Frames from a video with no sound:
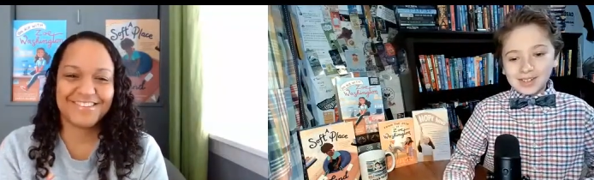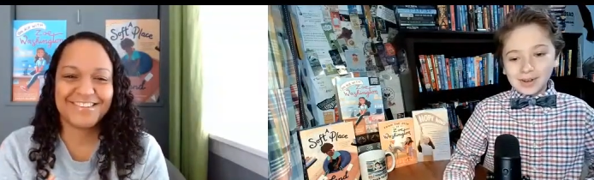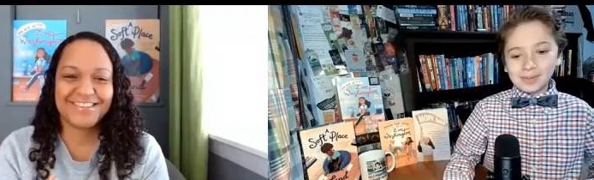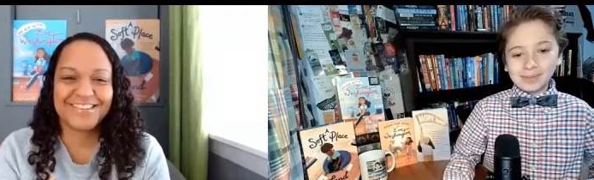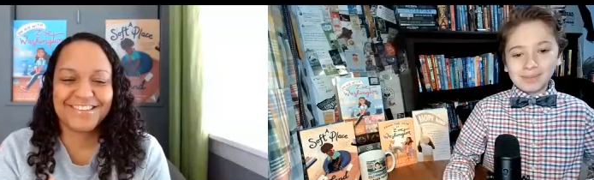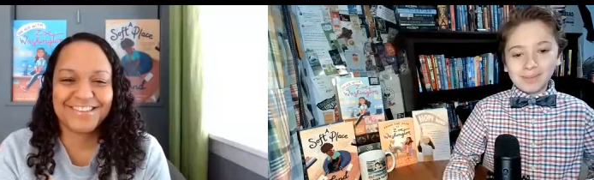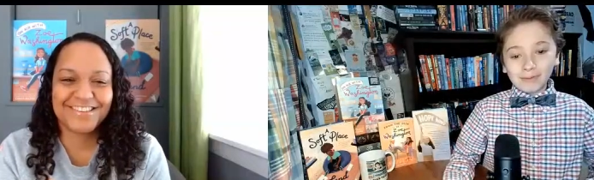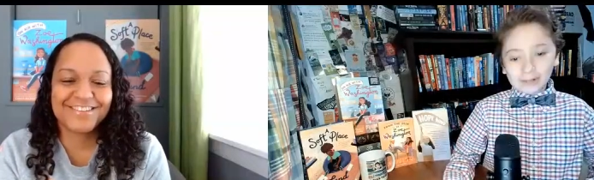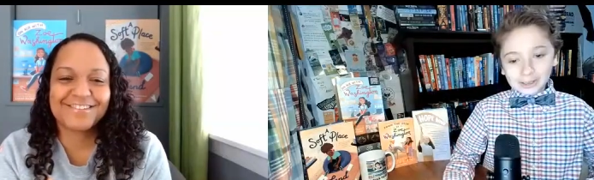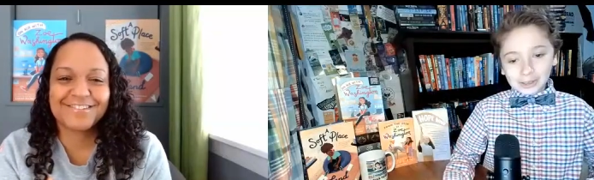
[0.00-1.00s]
Speaker 1: so, my
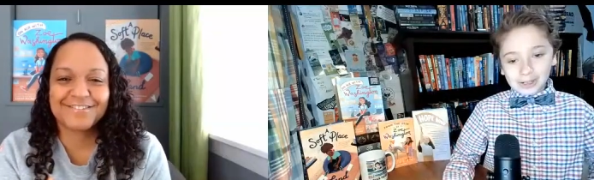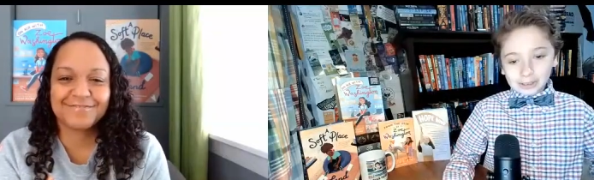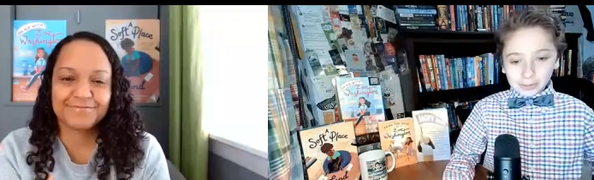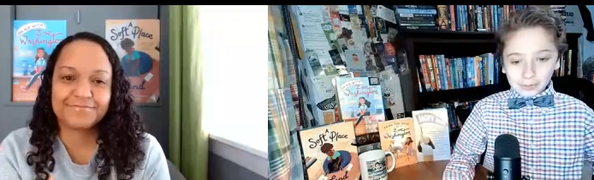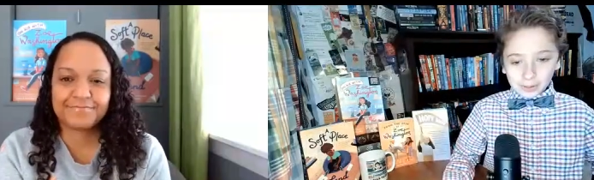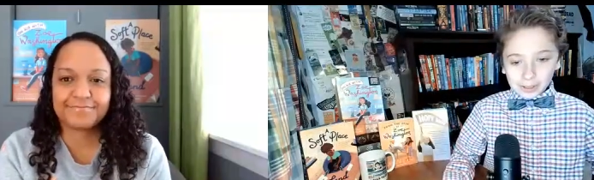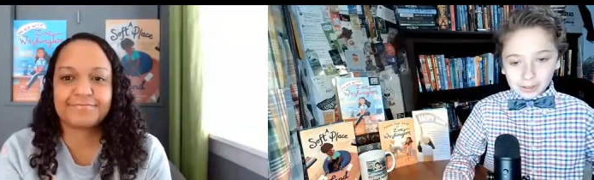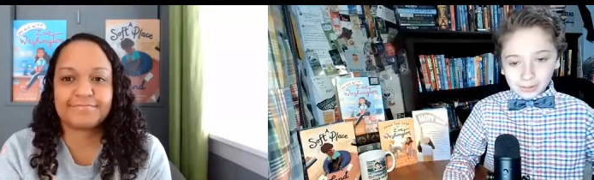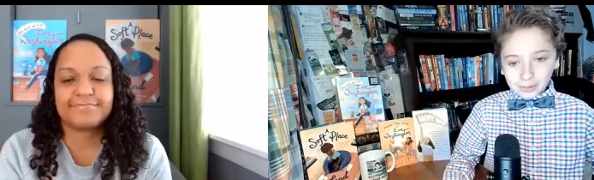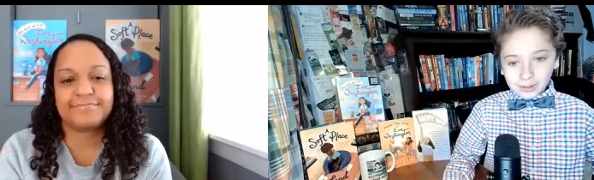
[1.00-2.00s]
first question for
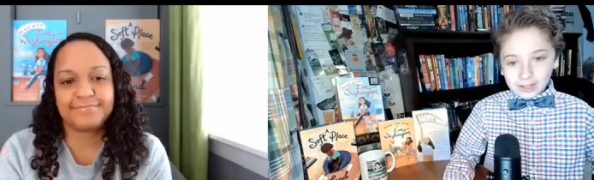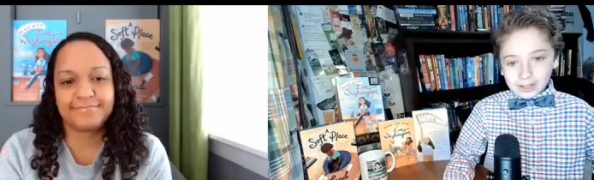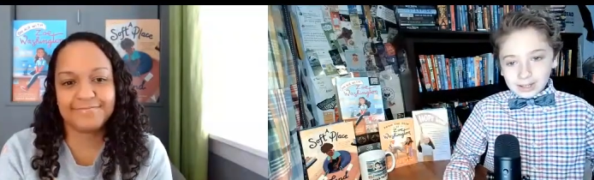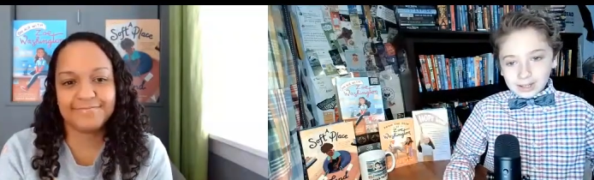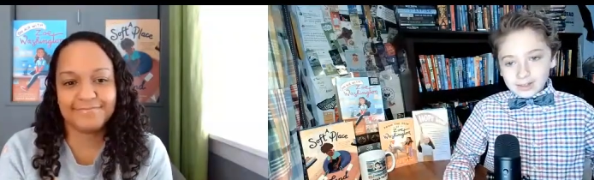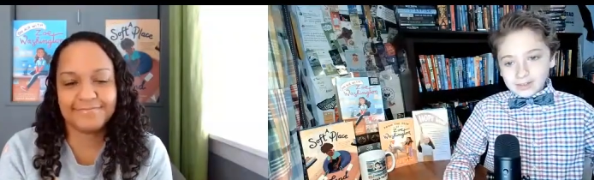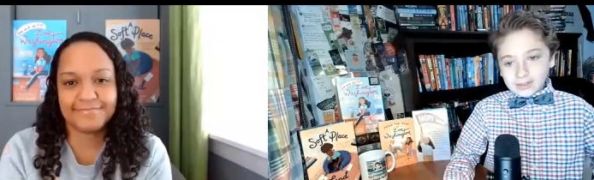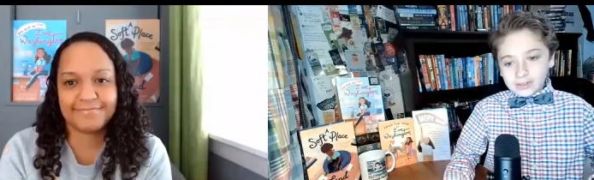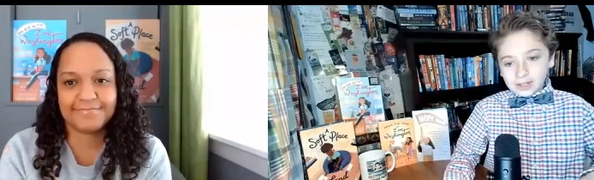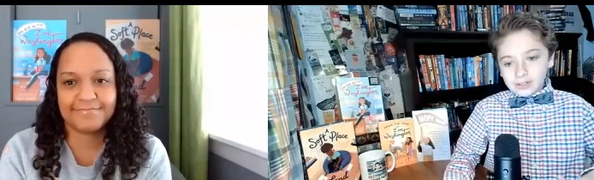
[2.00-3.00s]
you
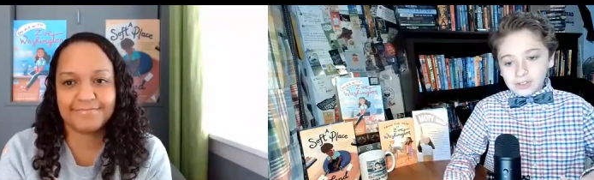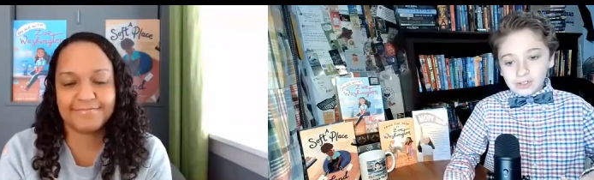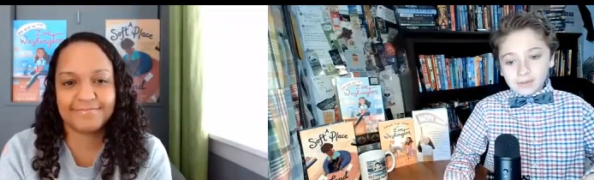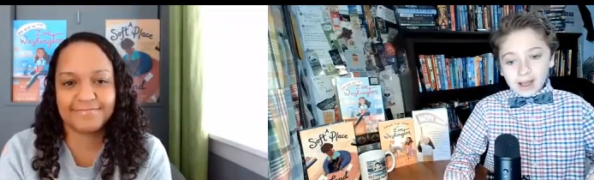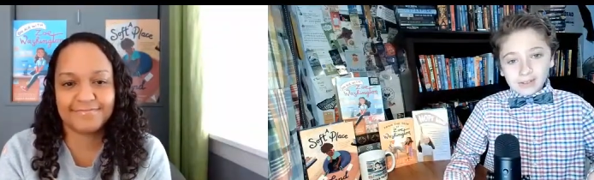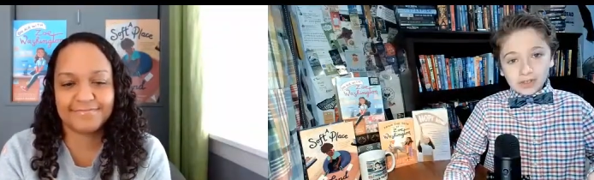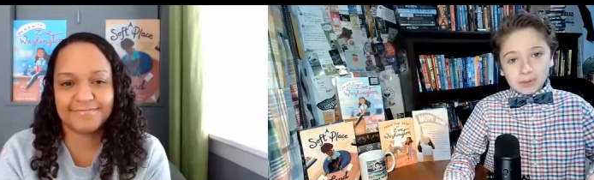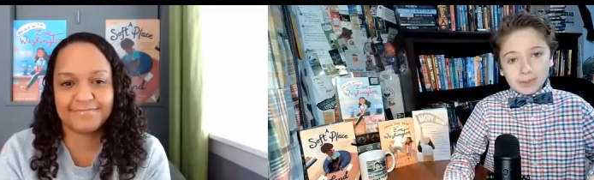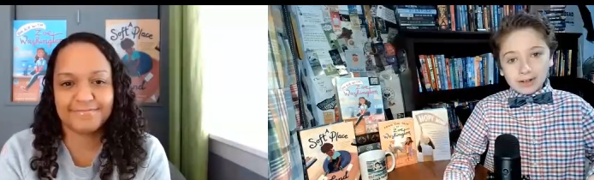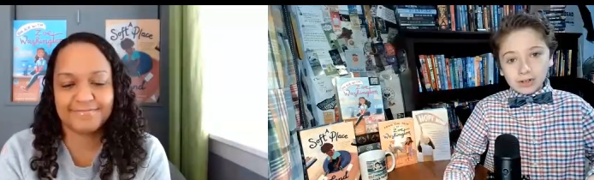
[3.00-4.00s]
is can you just tell us
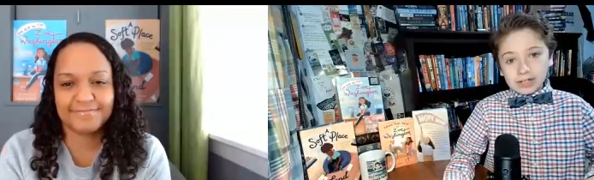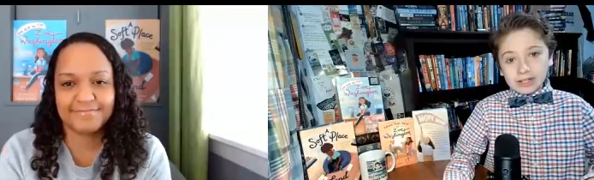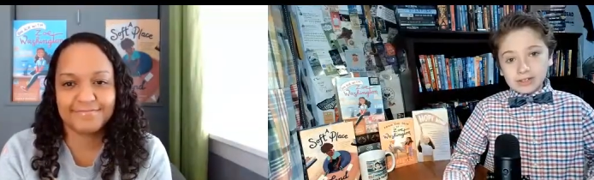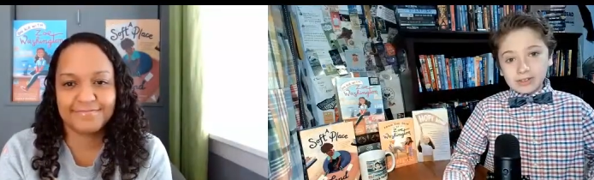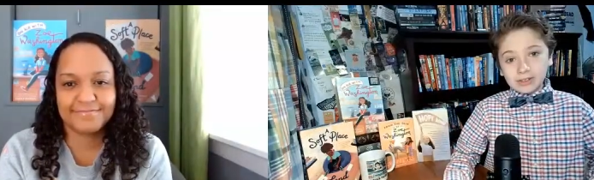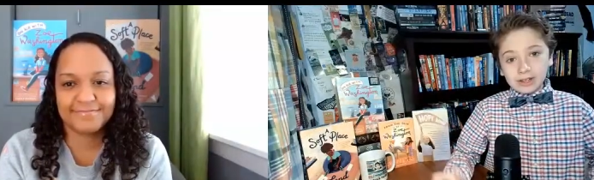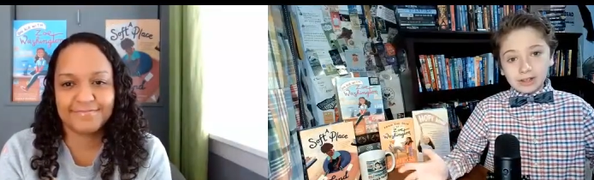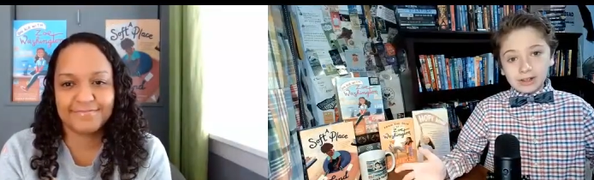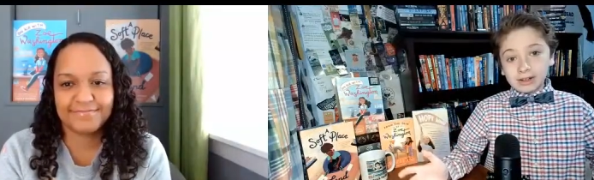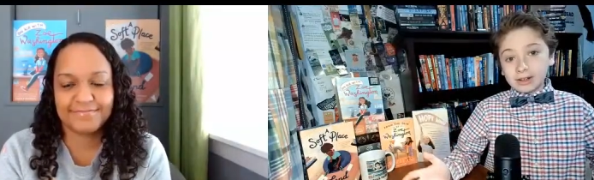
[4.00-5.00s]
a bit about your days
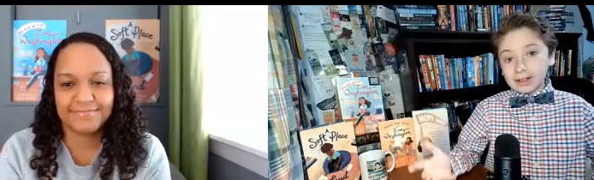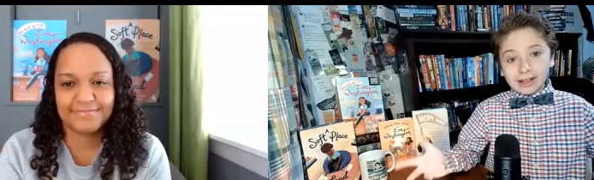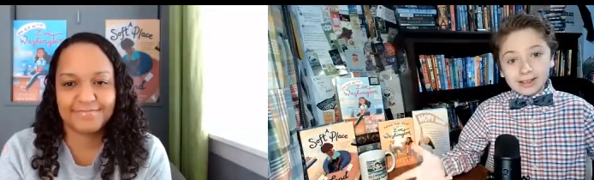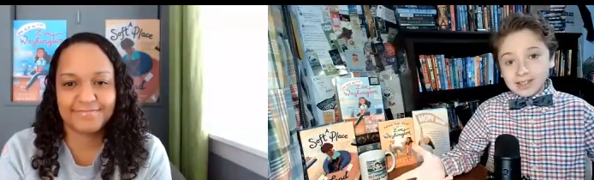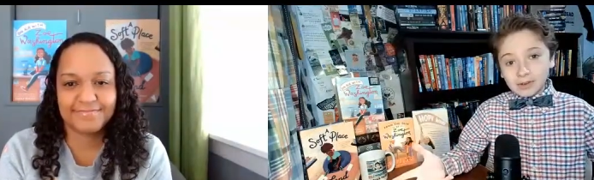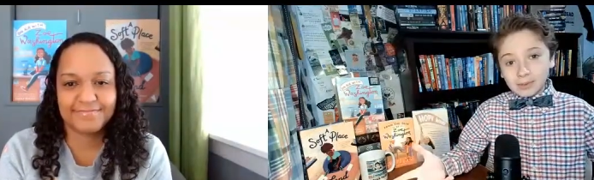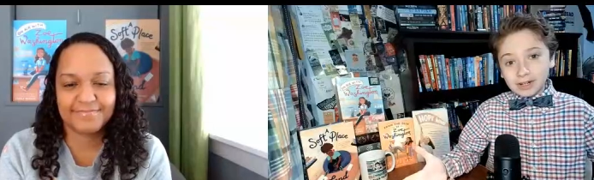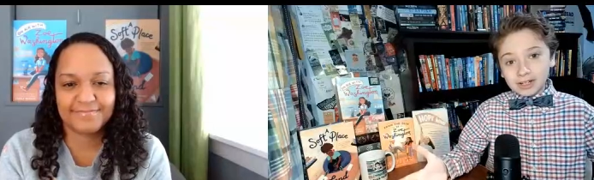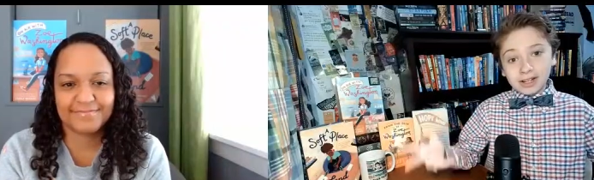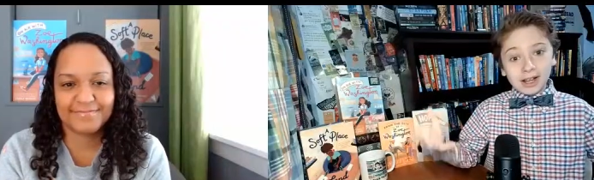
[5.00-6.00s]
in, get this
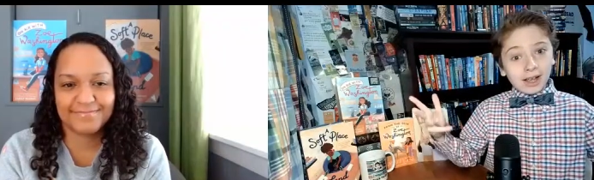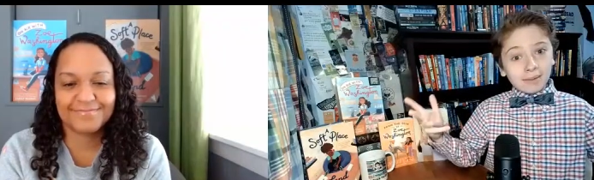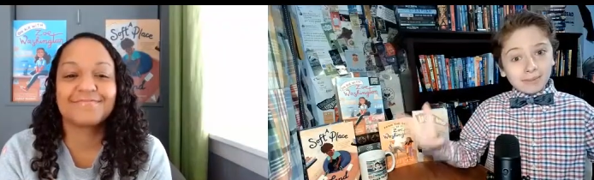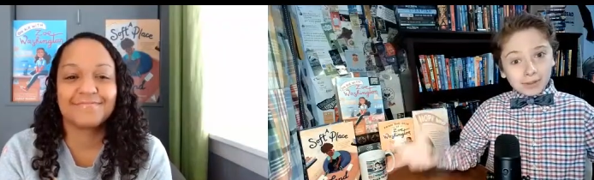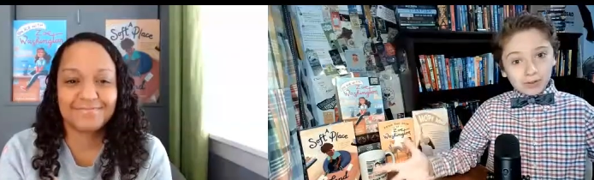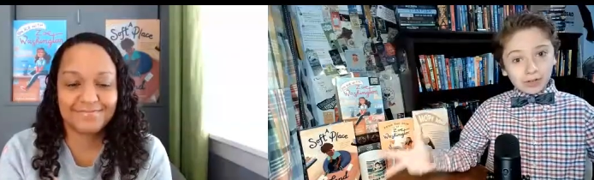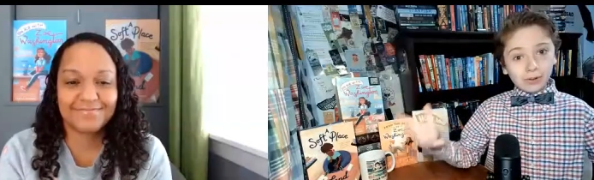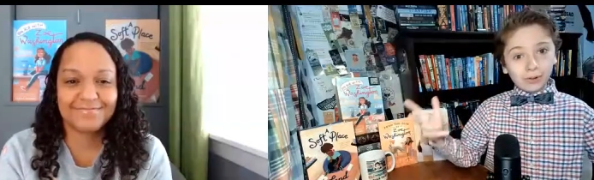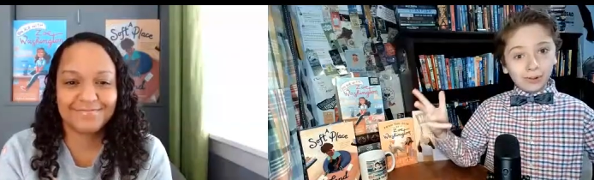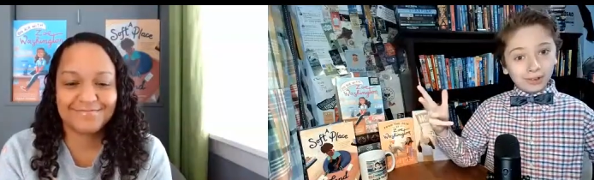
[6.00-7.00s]
everybody,
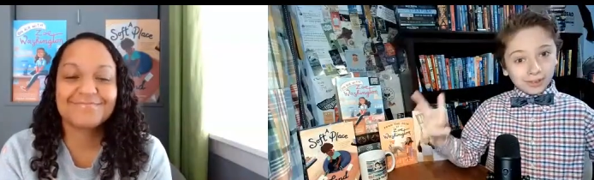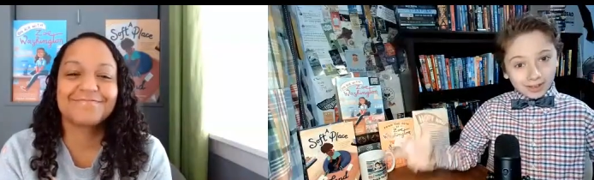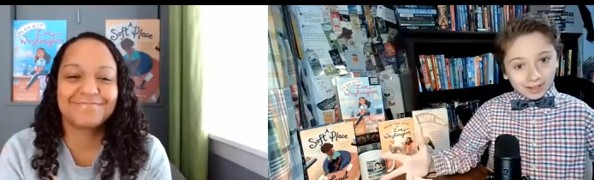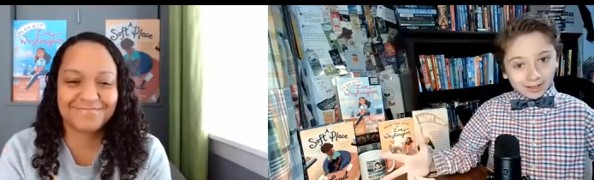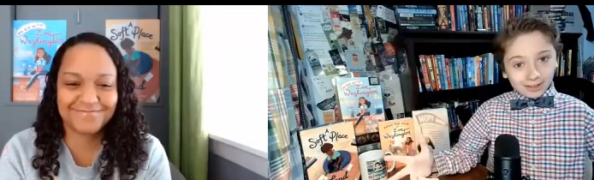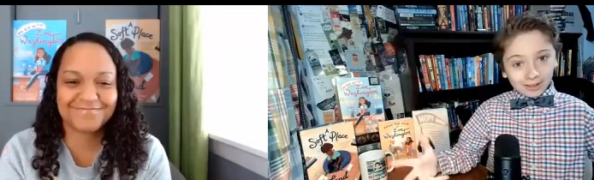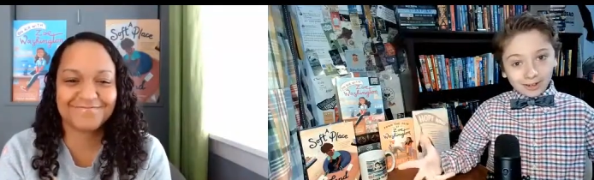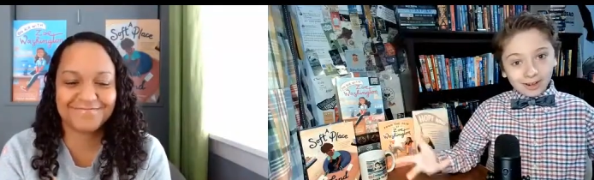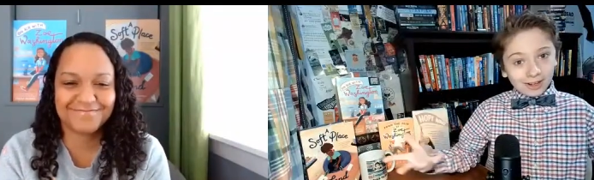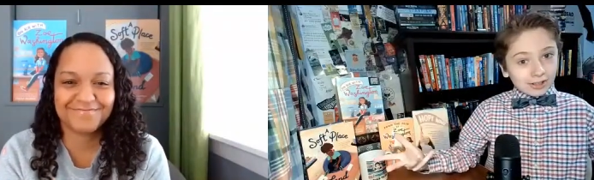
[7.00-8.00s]
musical theater?